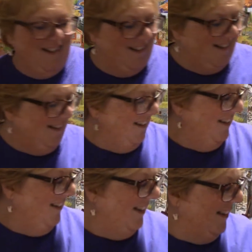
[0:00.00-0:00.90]

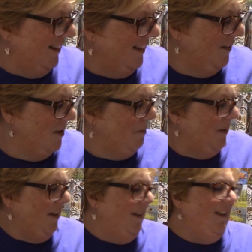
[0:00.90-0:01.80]
Oh, I thought that was
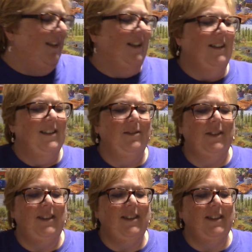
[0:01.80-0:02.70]
pretty neat. Then this
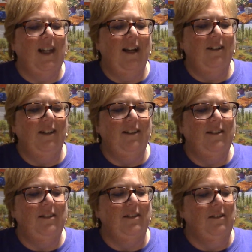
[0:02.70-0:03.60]
was
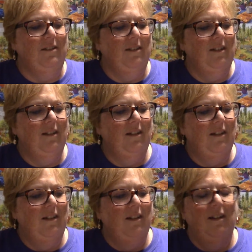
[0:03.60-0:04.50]
discounted too.
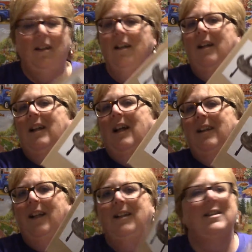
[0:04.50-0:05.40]
And I
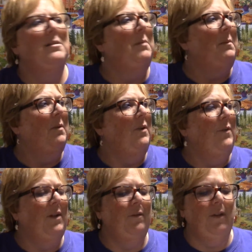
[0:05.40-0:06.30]
thought this would be
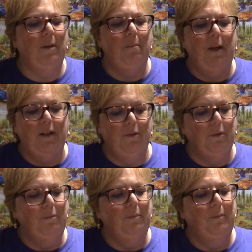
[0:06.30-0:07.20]
perfect for the
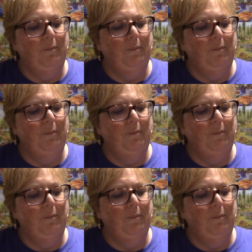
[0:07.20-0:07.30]
bedroom.